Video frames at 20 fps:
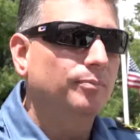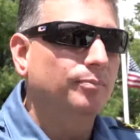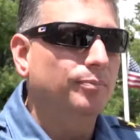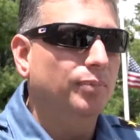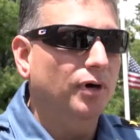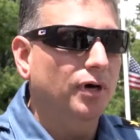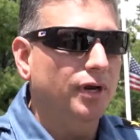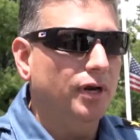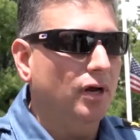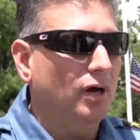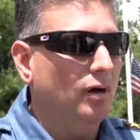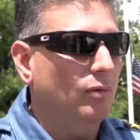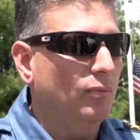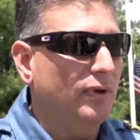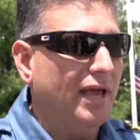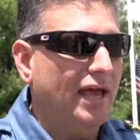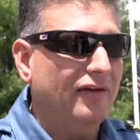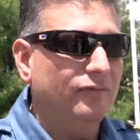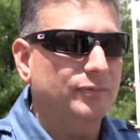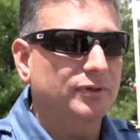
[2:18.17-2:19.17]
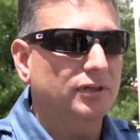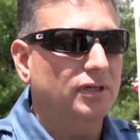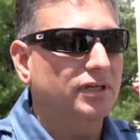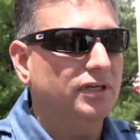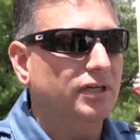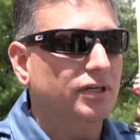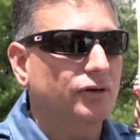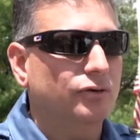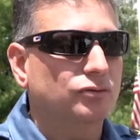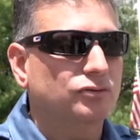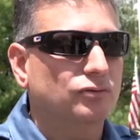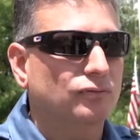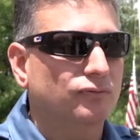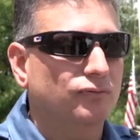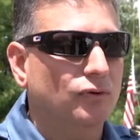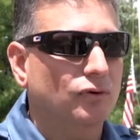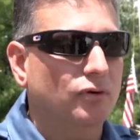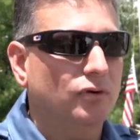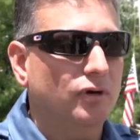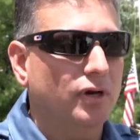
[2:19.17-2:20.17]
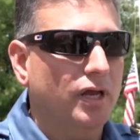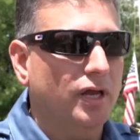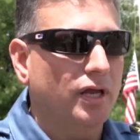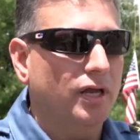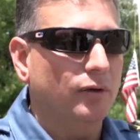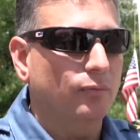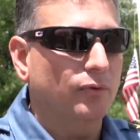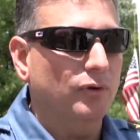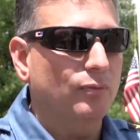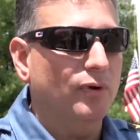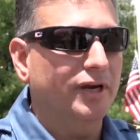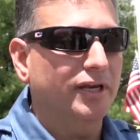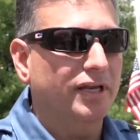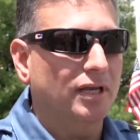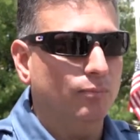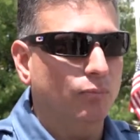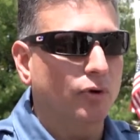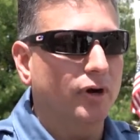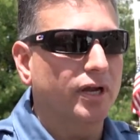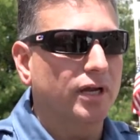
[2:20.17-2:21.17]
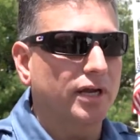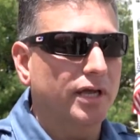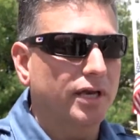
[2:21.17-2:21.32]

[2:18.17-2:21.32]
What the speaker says: But we have been lucky here so far, and we want to keep working